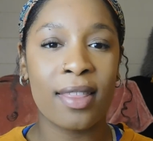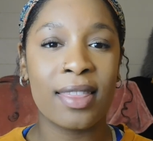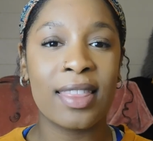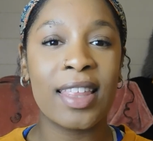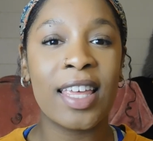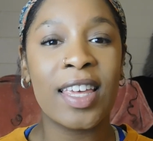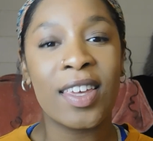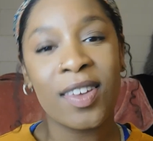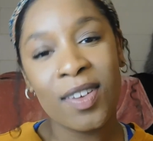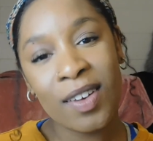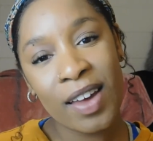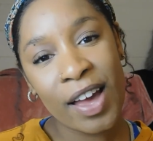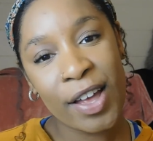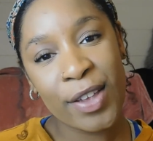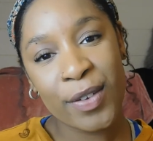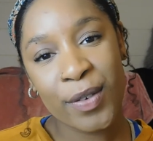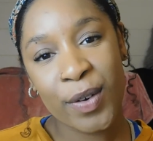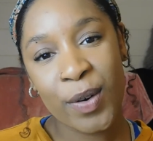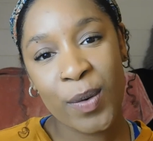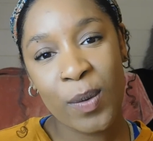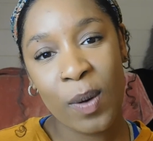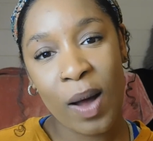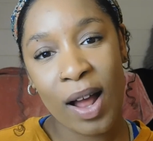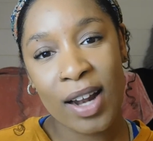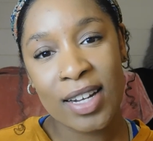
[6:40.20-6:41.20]
Thank you guys
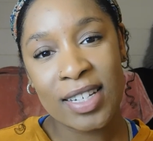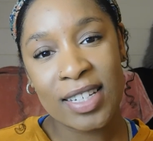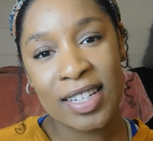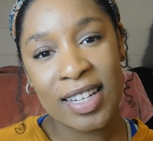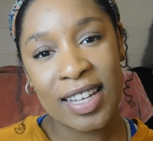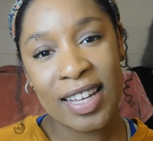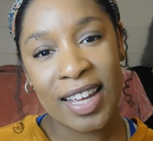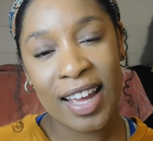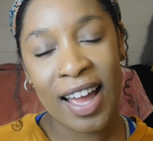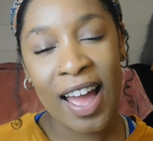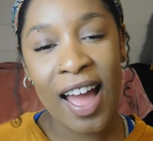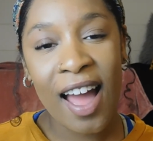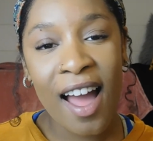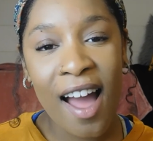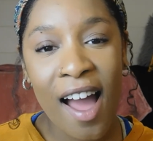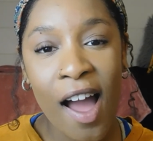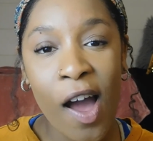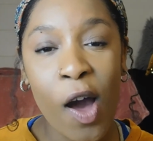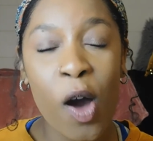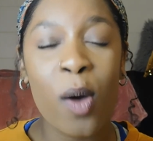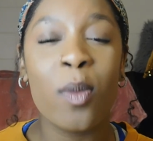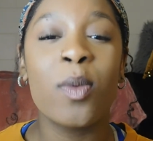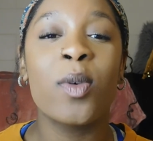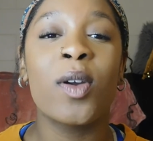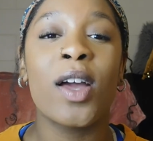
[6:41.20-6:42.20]
for watching. I
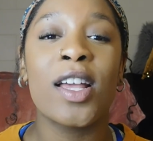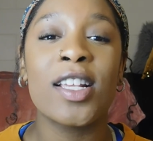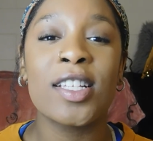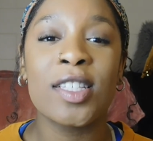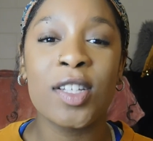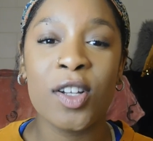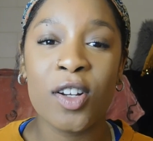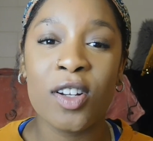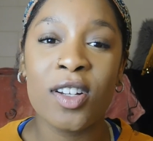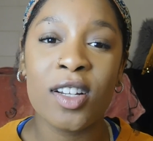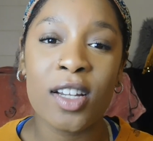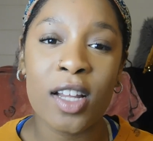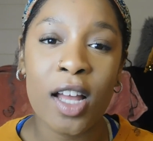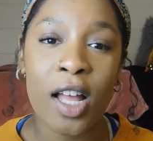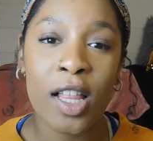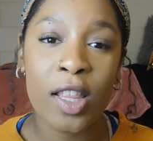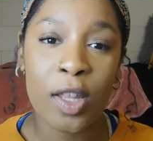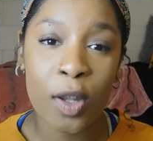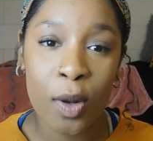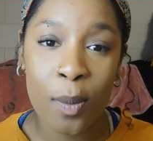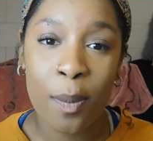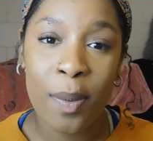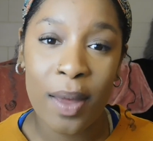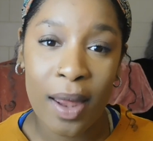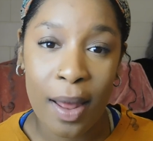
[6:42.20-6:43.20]
hope you guys learned a
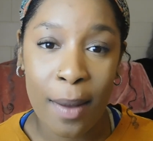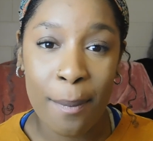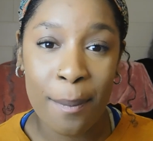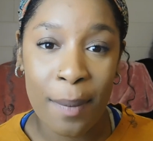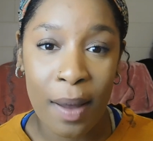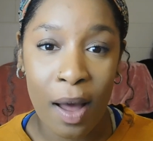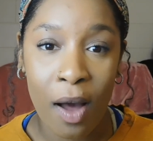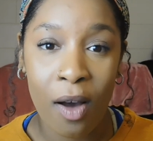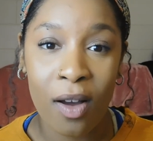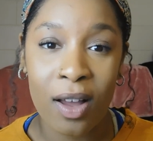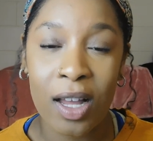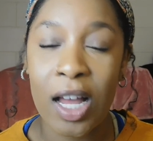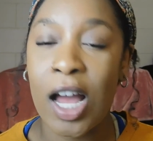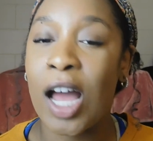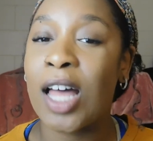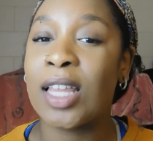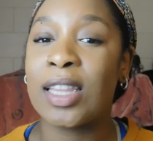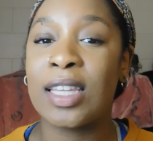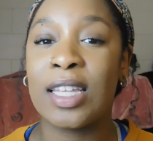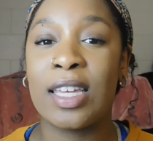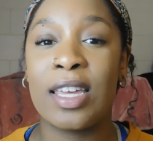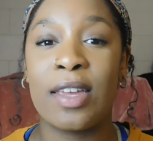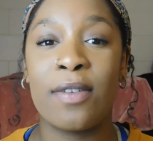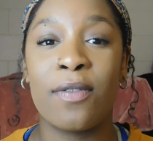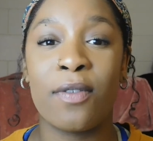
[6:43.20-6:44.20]
little bit about
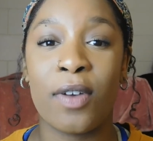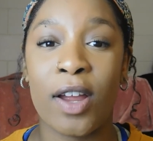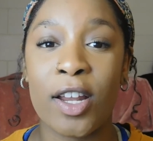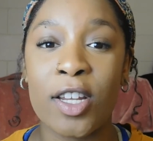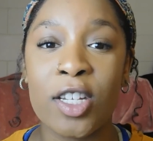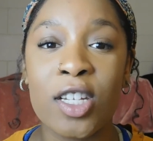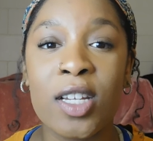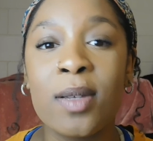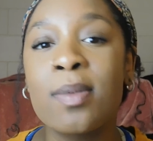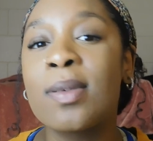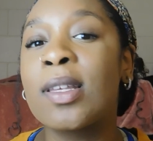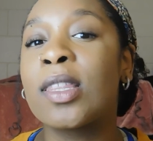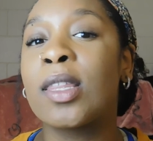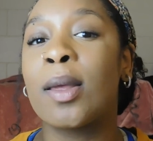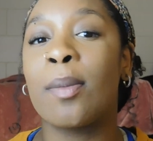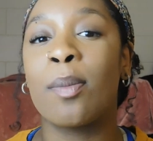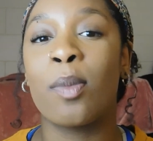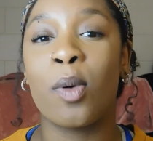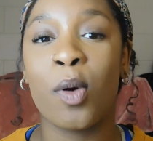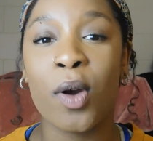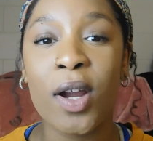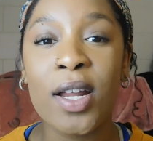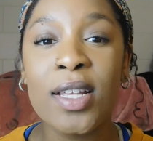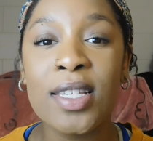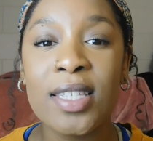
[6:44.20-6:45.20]
godly friendships and the
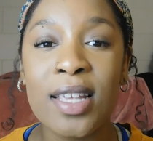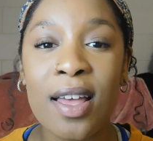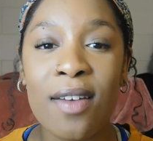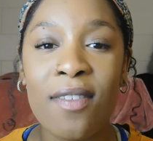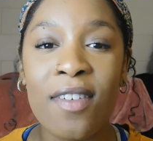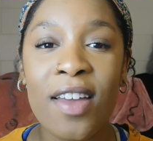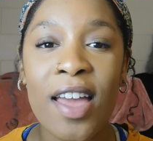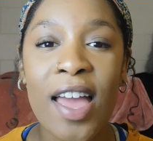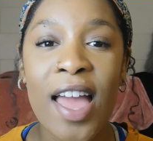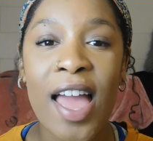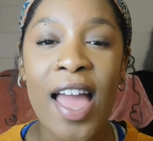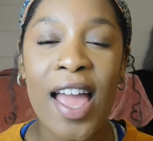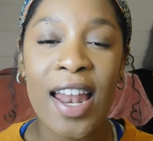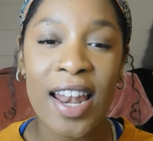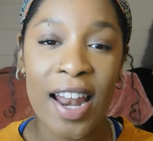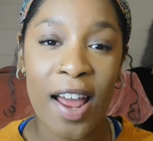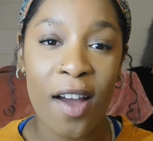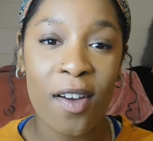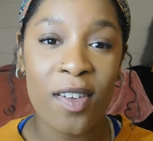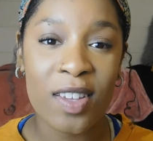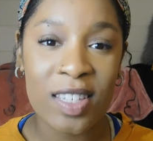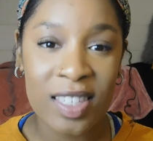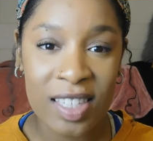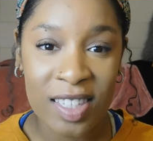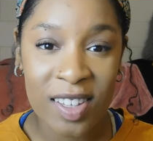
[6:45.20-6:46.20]
importance of it, and
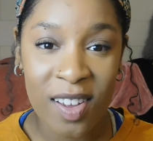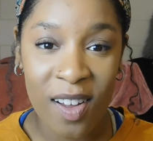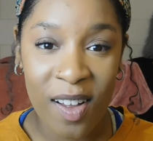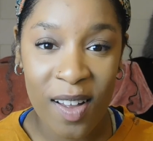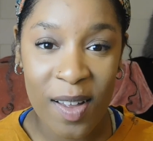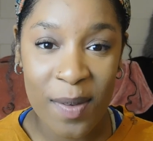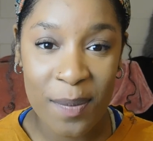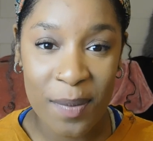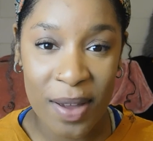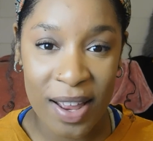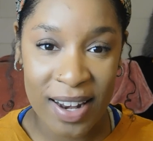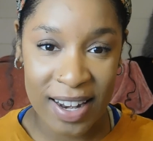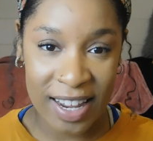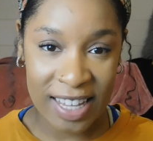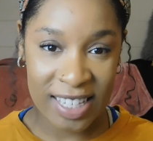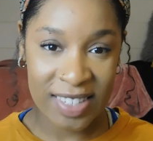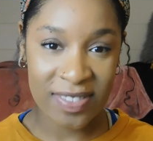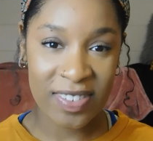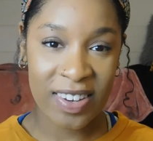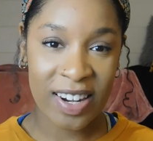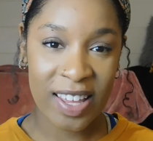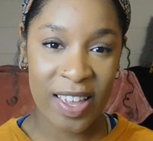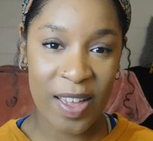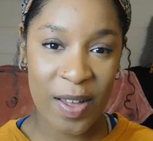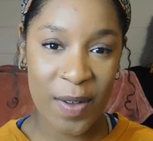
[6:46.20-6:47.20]
I will see y'all in my next
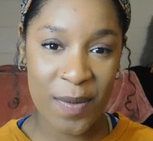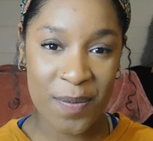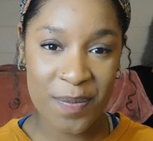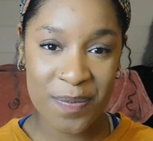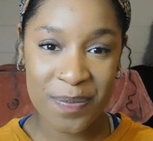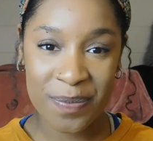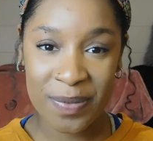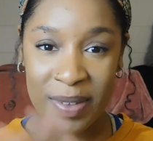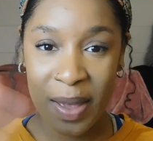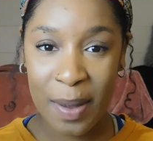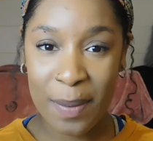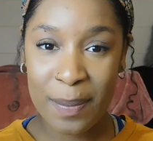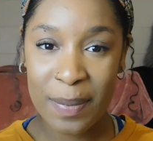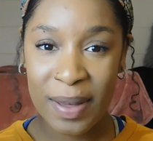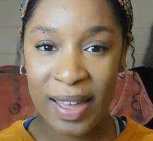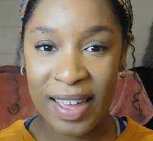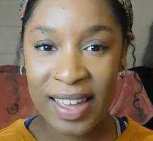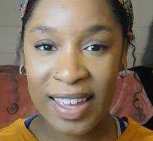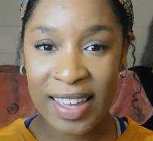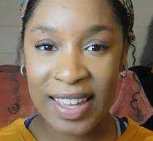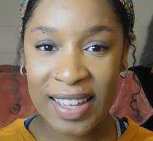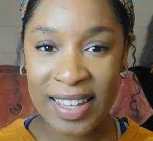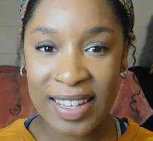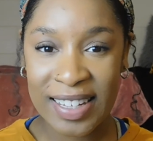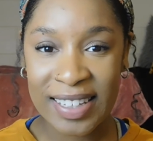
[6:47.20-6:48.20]
video.
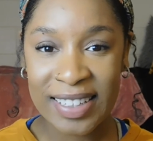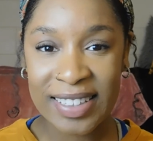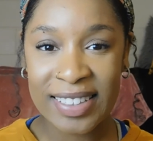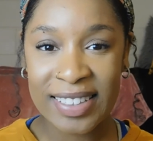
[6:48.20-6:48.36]
Bye.